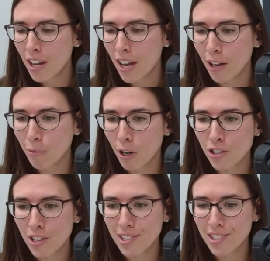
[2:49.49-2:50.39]
And we're
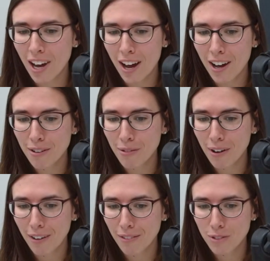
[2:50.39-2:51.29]
just
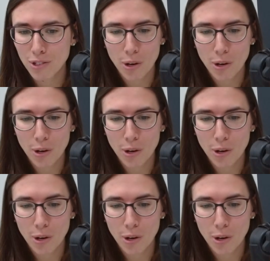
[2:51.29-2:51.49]
so